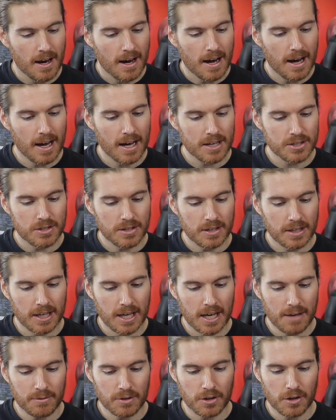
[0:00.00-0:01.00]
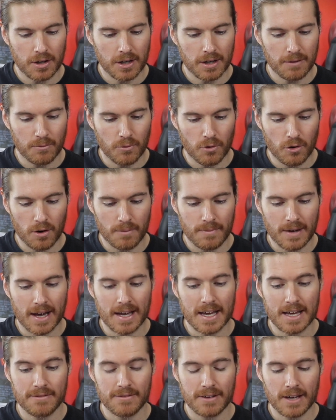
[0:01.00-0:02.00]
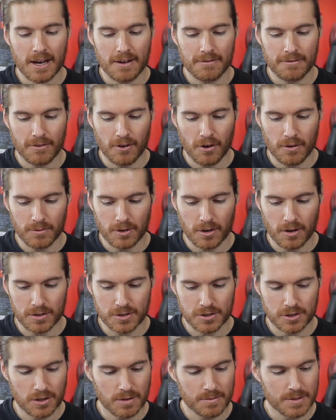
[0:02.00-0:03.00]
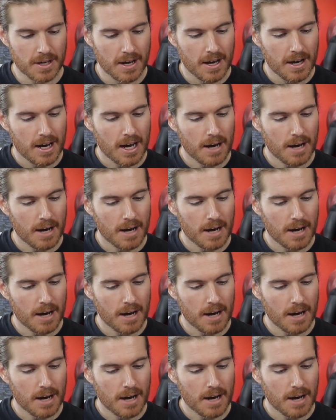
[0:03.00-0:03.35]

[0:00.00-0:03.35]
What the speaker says: I ask you to keep learning more about EVA foam costumes.